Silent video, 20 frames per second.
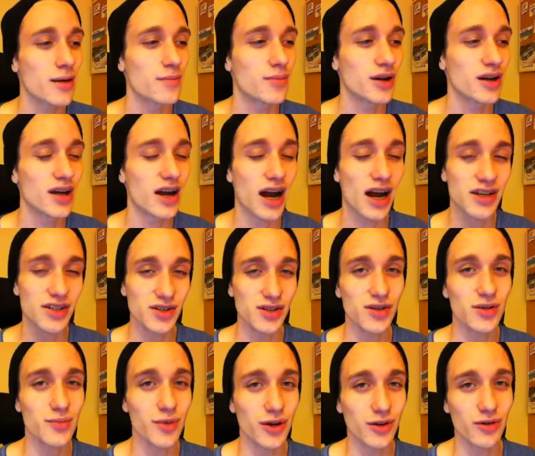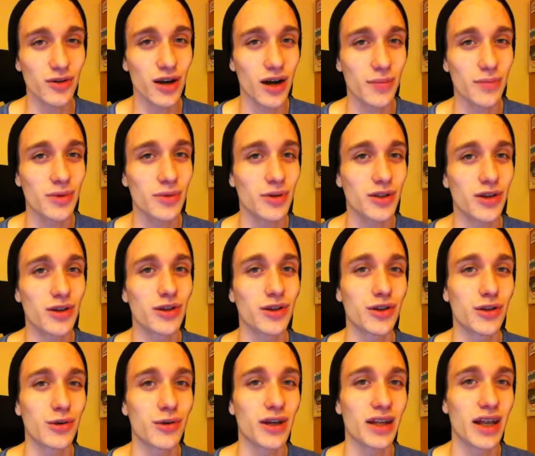but I started to model and copy what they're
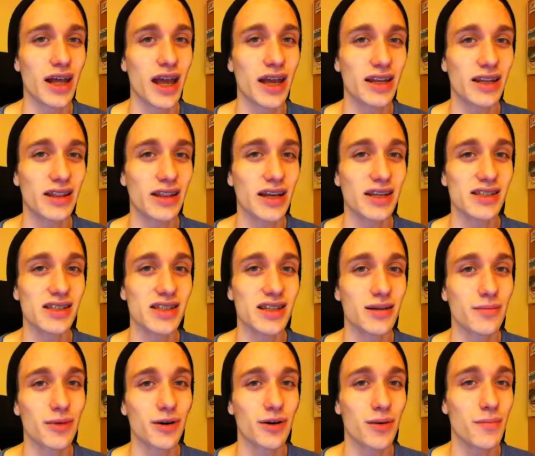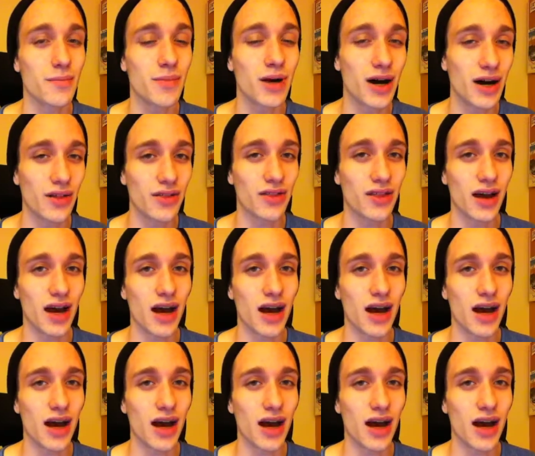doing, and in less than about a month,